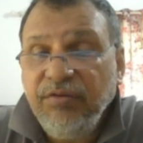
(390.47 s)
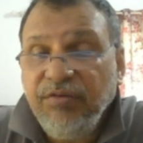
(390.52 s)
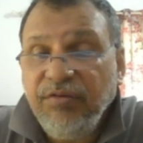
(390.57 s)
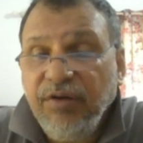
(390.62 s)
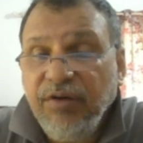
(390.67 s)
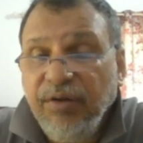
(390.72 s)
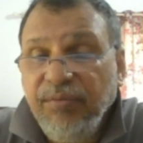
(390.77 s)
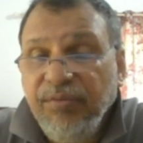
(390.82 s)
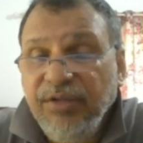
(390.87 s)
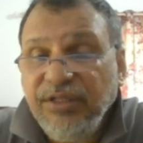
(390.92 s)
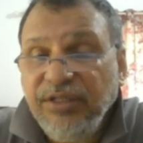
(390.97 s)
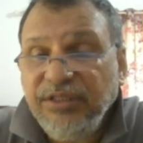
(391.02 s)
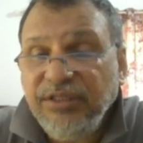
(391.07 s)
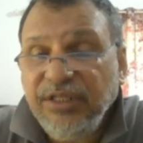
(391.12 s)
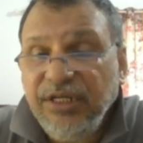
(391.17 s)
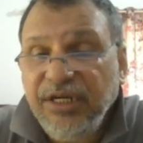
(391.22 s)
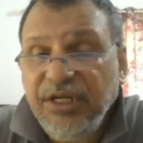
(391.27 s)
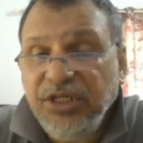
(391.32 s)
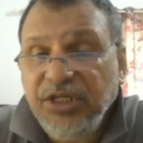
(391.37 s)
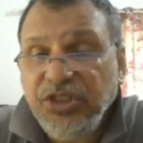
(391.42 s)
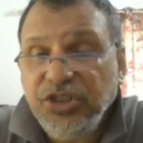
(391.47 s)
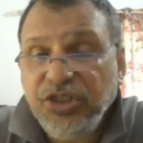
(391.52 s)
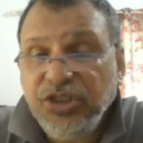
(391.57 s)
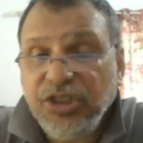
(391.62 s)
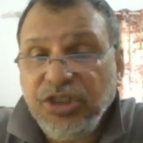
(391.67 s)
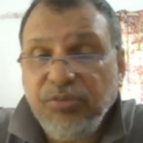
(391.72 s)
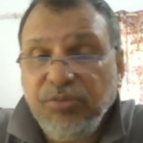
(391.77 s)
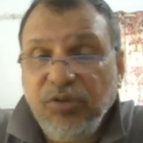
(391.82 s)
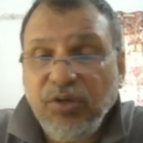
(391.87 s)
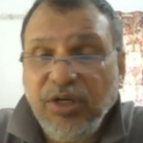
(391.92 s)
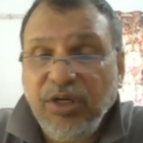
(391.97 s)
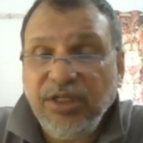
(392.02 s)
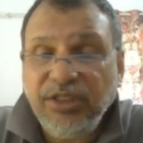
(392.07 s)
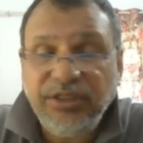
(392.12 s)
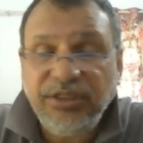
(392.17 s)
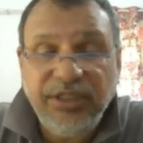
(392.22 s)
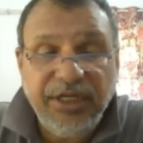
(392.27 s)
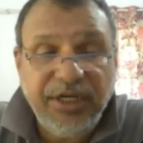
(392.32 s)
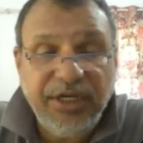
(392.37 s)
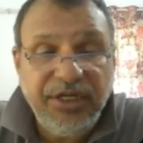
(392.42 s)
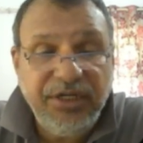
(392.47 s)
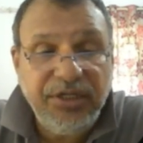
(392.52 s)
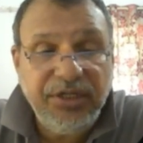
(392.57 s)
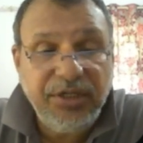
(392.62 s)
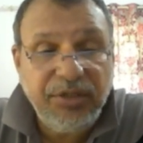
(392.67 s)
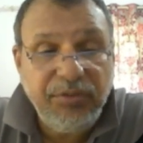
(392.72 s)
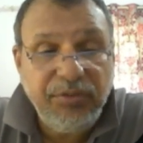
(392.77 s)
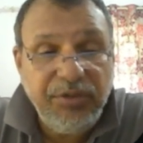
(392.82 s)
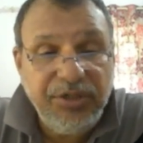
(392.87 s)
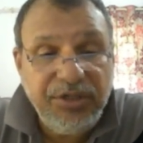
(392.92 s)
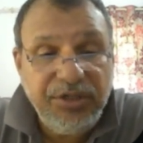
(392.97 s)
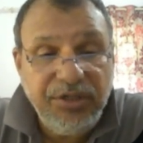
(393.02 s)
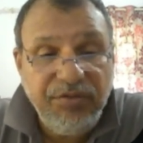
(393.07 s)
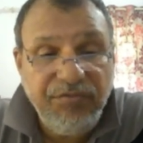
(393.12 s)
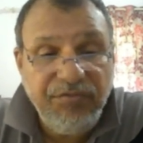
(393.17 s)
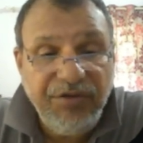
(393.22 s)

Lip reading: From this relationship, look at the second equation.